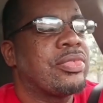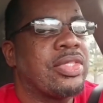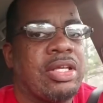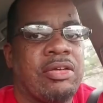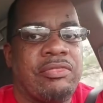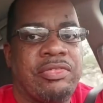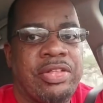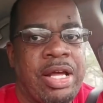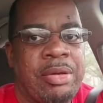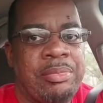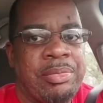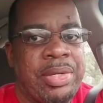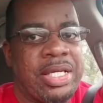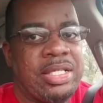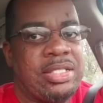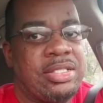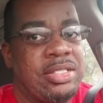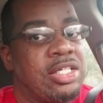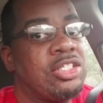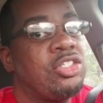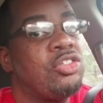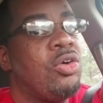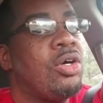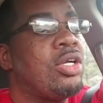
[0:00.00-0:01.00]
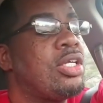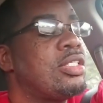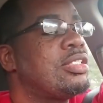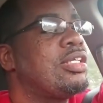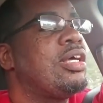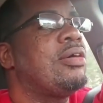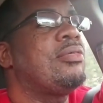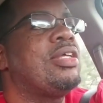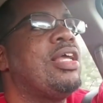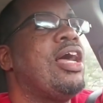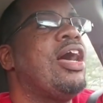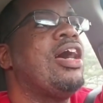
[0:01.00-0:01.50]
If that makes sense. You
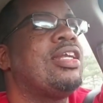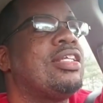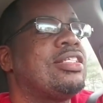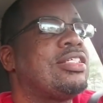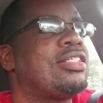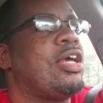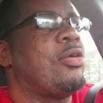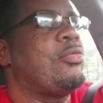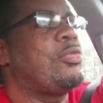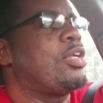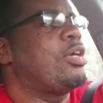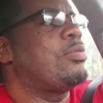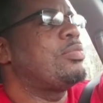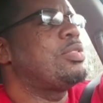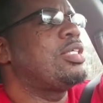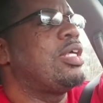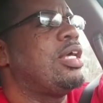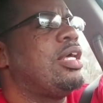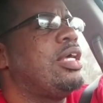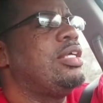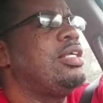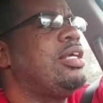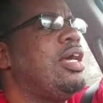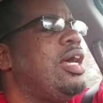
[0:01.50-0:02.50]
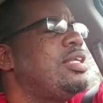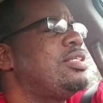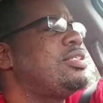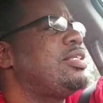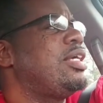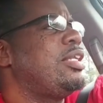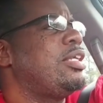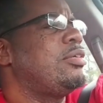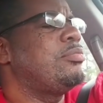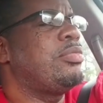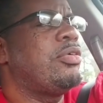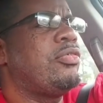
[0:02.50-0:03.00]
understand? Y'all understand what I'm saying? Y'all
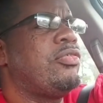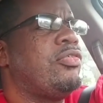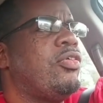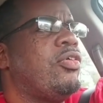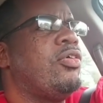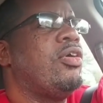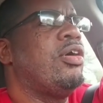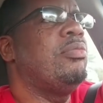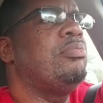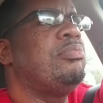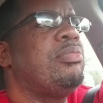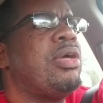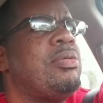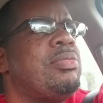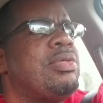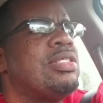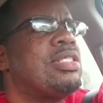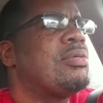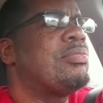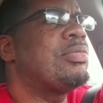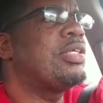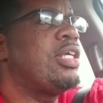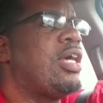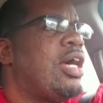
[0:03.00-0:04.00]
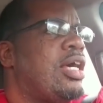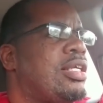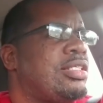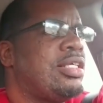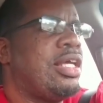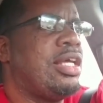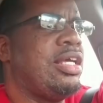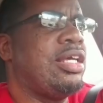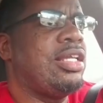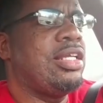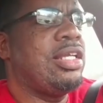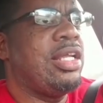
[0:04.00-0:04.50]
dated before. Maybe some of y'all
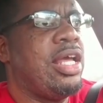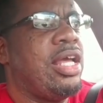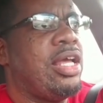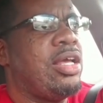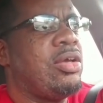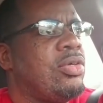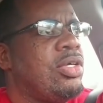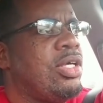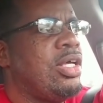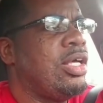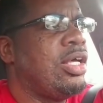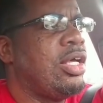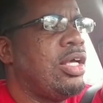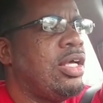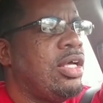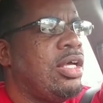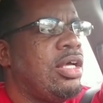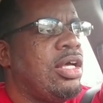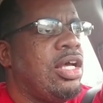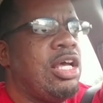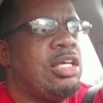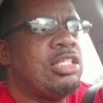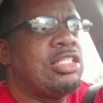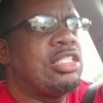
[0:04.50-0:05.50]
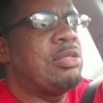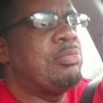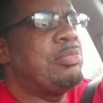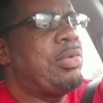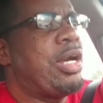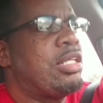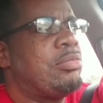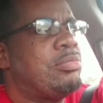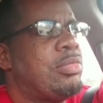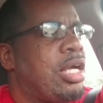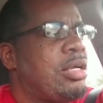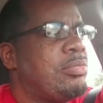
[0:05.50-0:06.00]
dating now, and
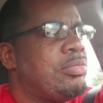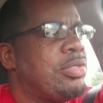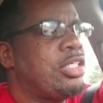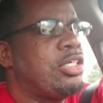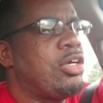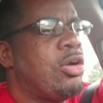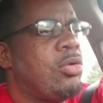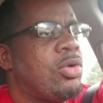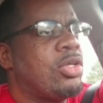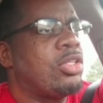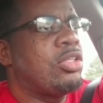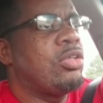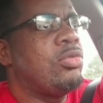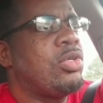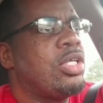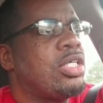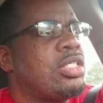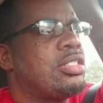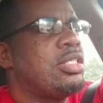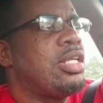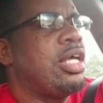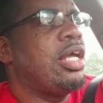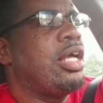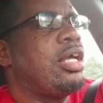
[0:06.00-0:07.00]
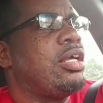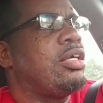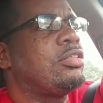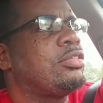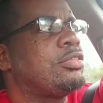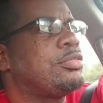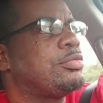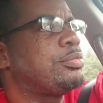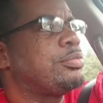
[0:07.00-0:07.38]
somebody might be going through this now.